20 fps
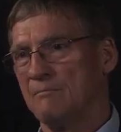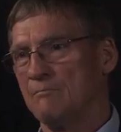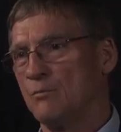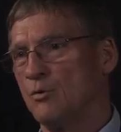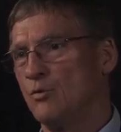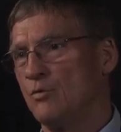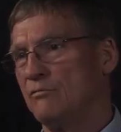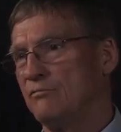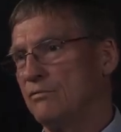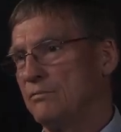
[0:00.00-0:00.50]

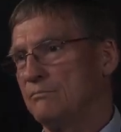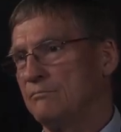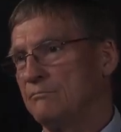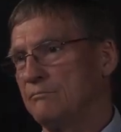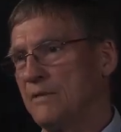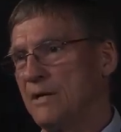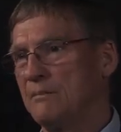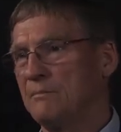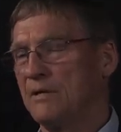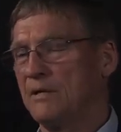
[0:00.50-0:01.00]
move
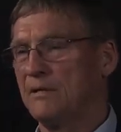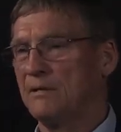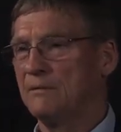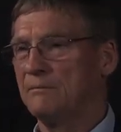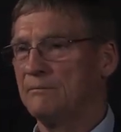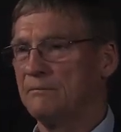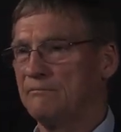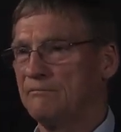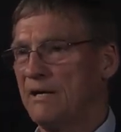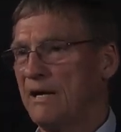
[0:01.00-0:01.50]
maybe
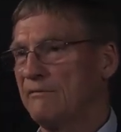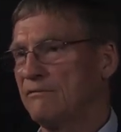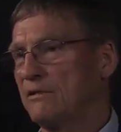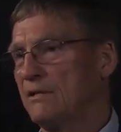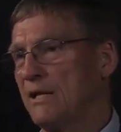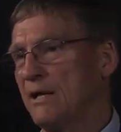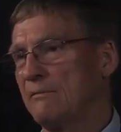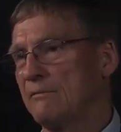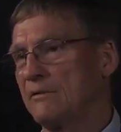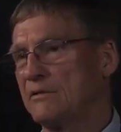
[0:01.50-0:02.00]
five
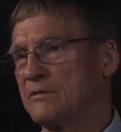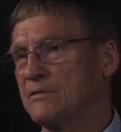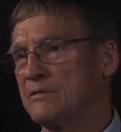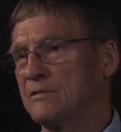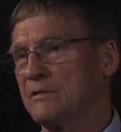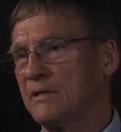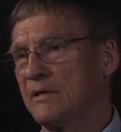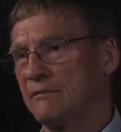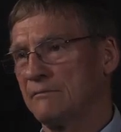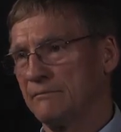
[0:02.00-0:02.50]
kilometers
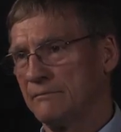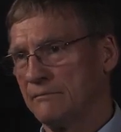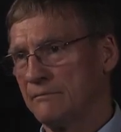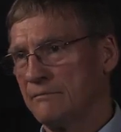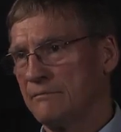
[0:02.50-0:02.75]
and